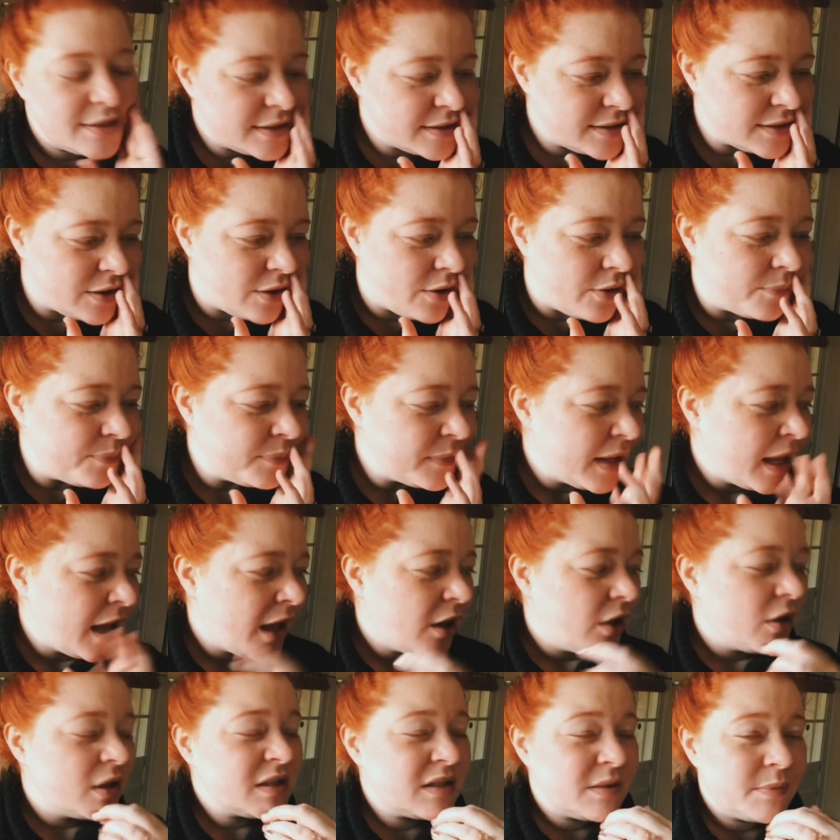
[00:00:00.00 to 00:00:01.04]
So
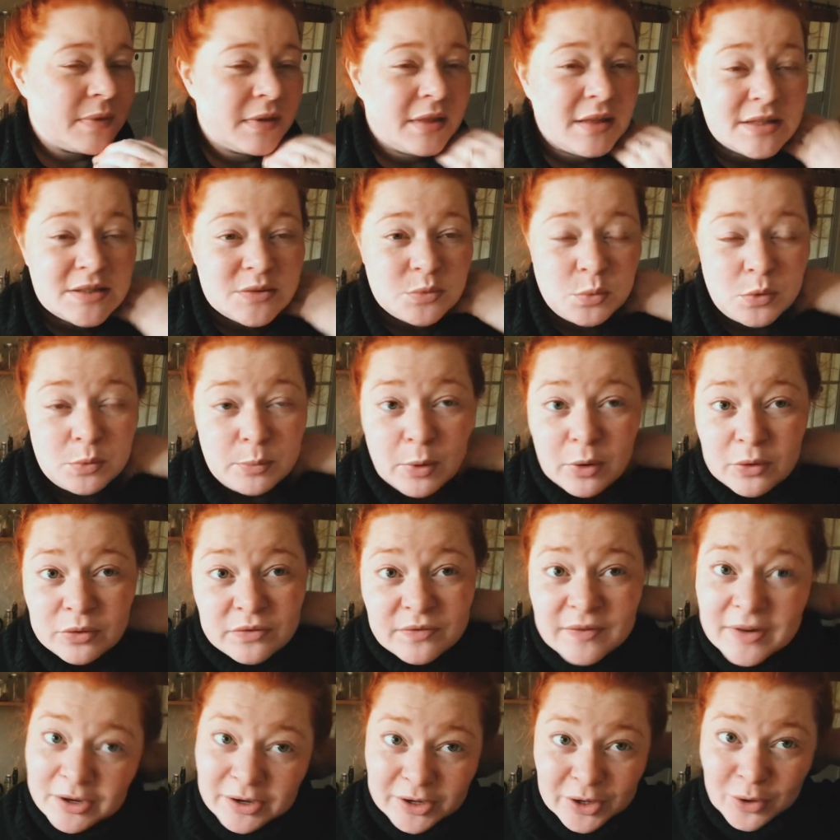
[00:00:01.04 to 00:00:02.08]
something that's we're both
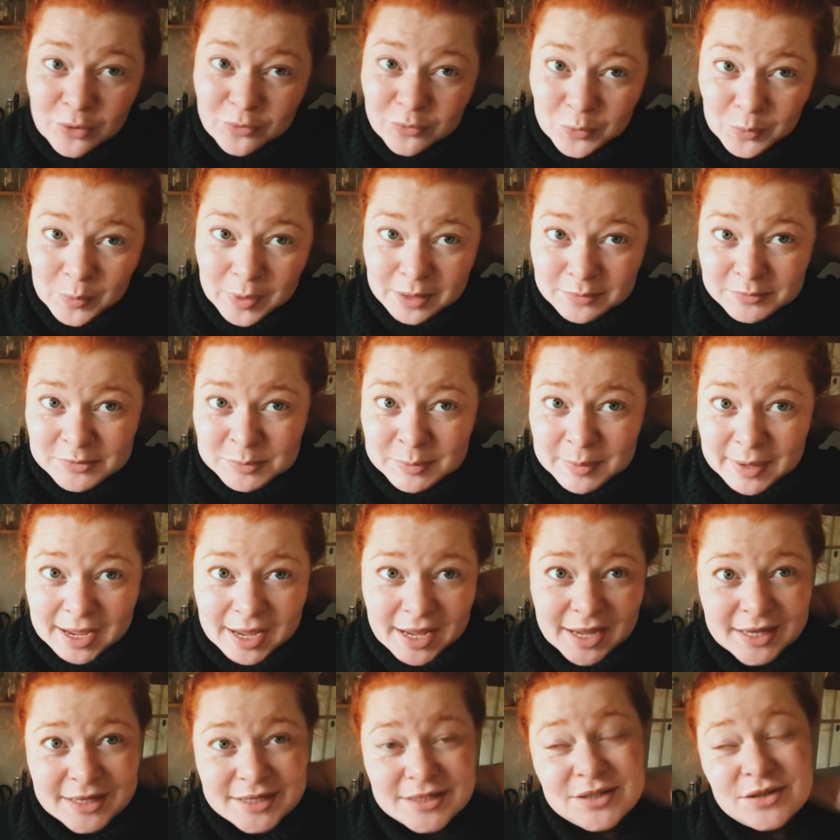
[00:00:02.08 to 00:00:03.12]
very overwhelmed
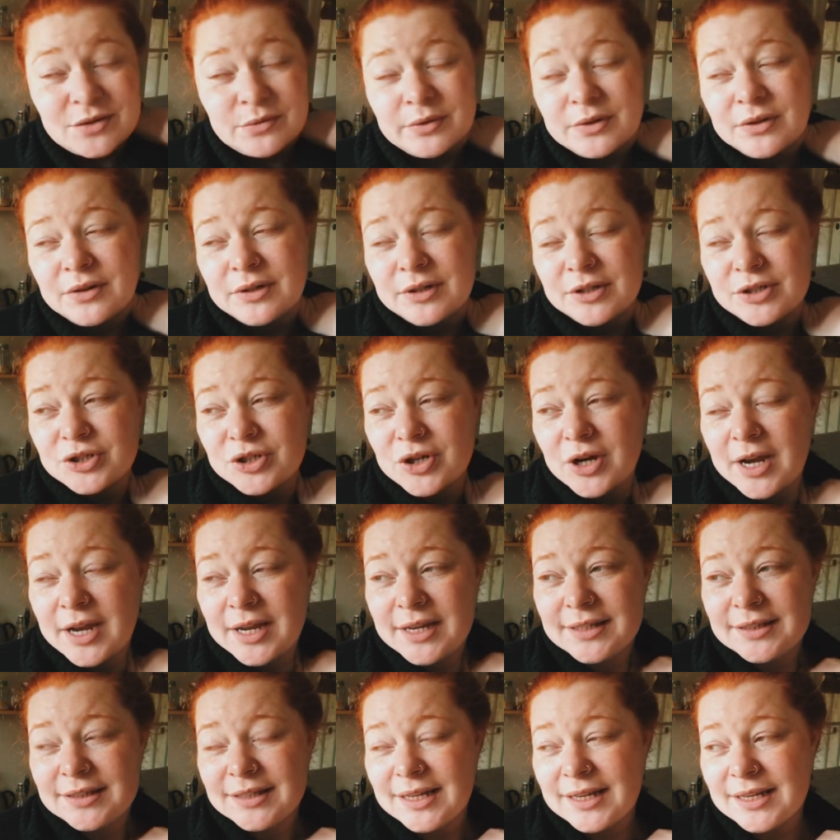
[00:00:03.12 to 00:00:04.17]
by. So we're going to try
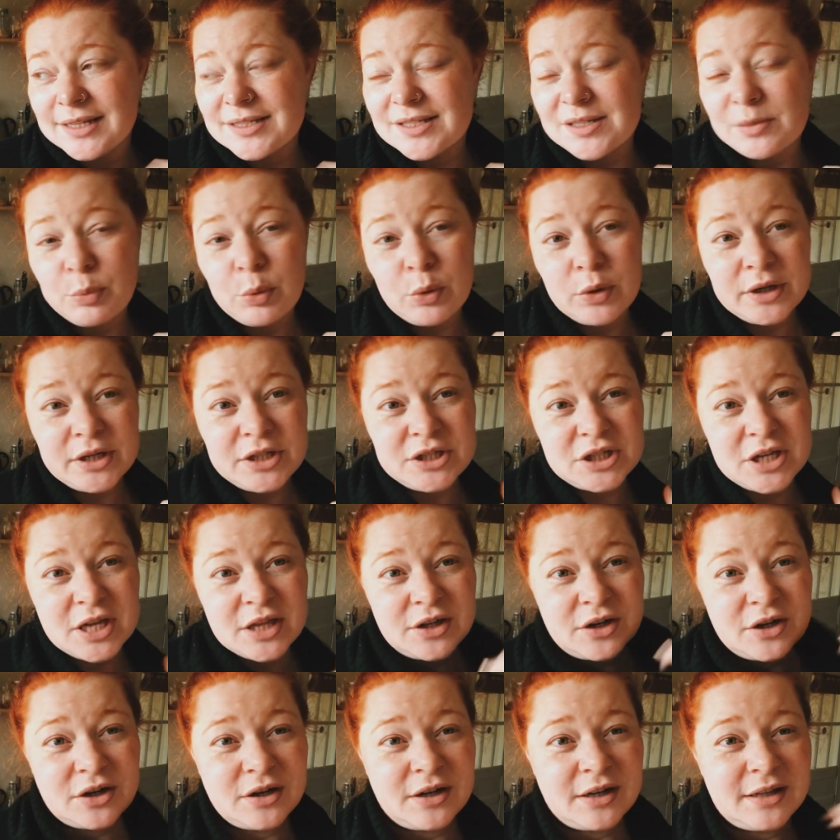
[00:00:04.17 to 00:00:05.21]
and like support each
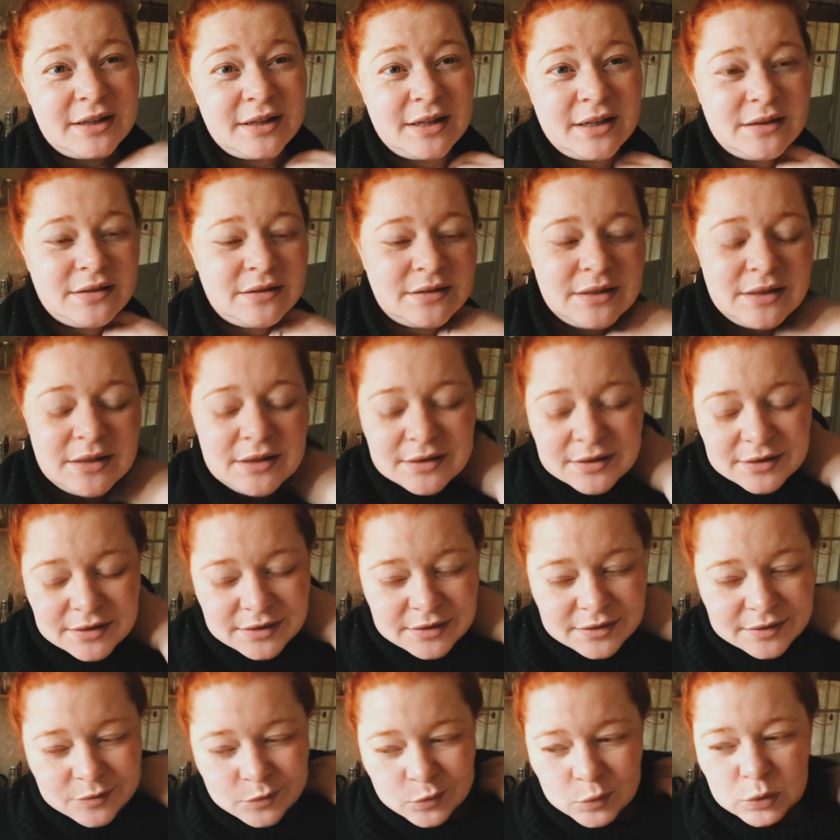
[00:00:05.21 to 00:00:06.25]
other and then
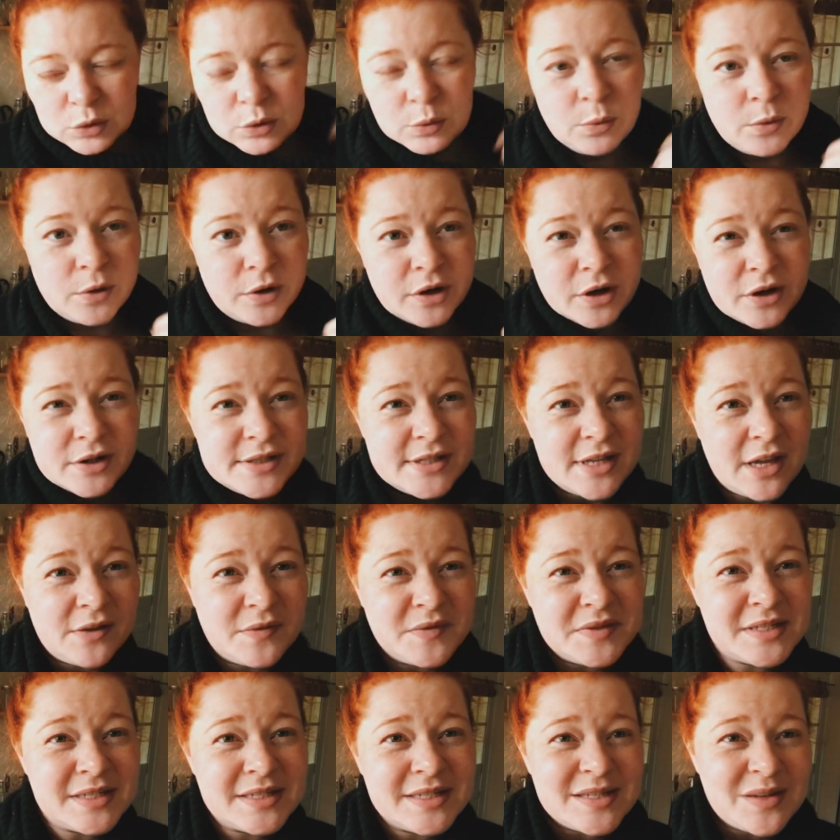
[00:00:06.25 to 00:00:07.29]
reward
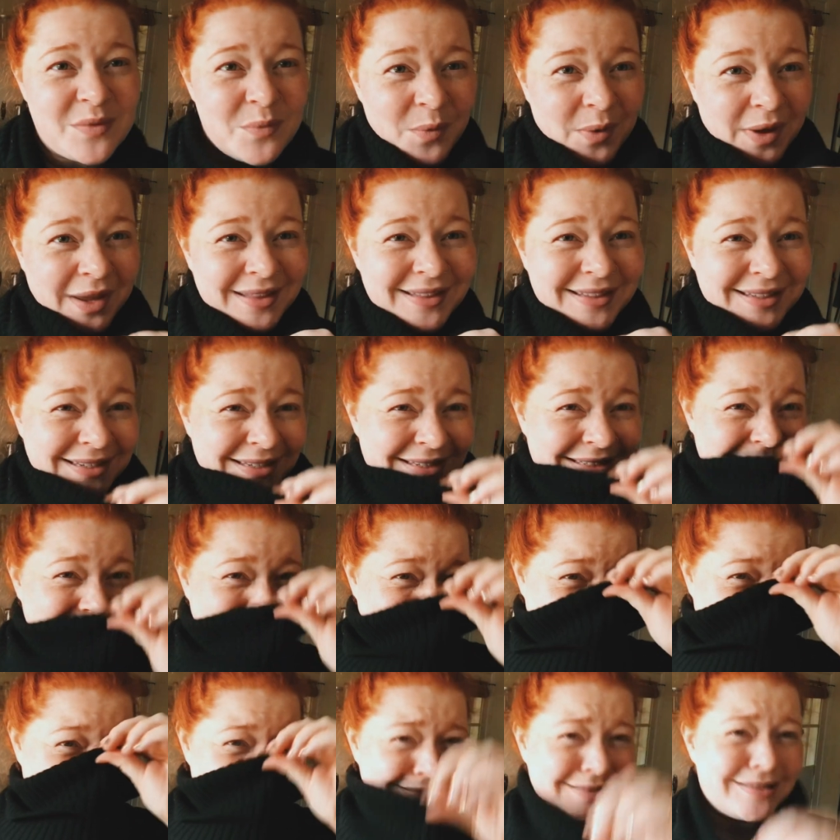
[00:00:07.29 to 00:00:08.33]
ourselves in some way at the end
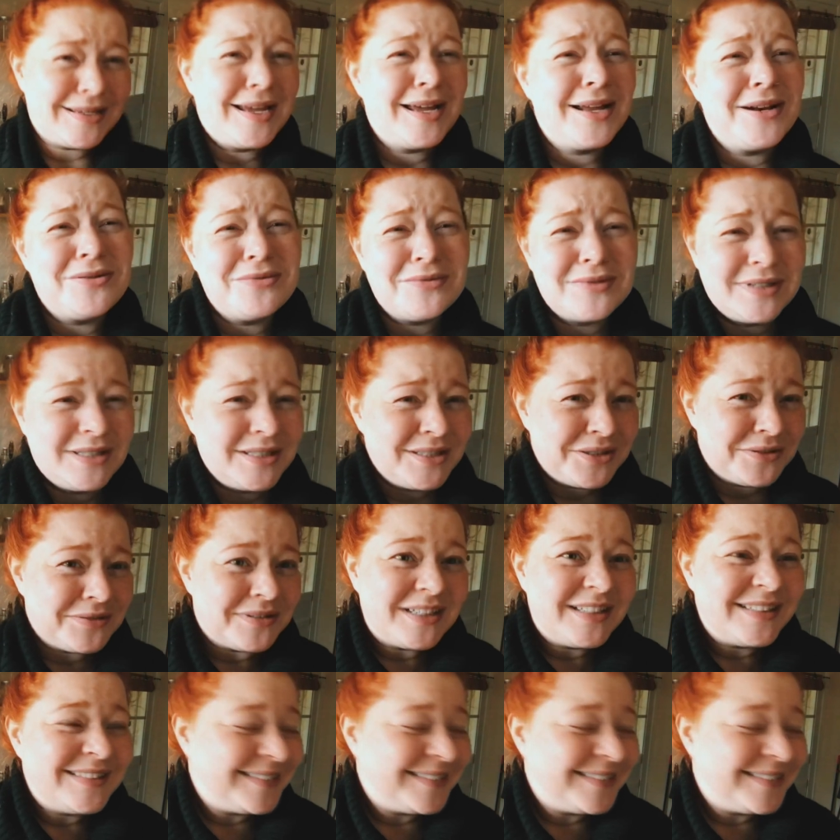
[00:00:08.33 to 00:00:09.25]
because I don't want to do it.